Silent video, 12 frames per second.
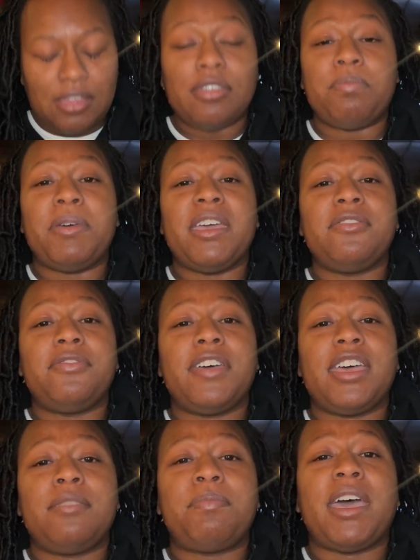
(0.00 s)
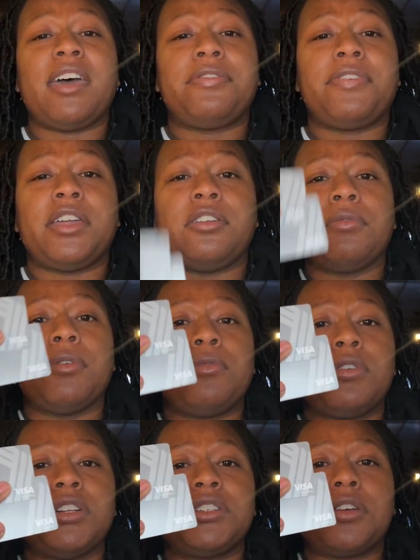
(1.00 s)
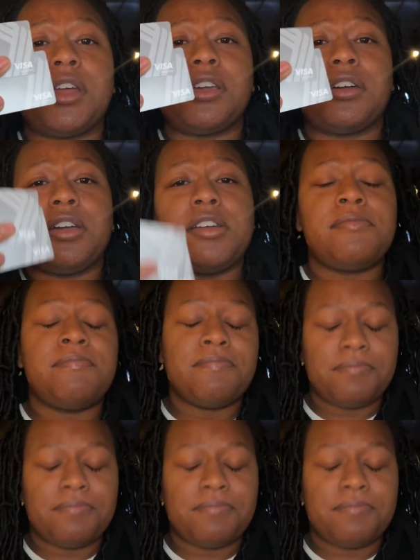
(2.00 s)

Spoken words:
the PenFed Pathfinder Rewards credit card,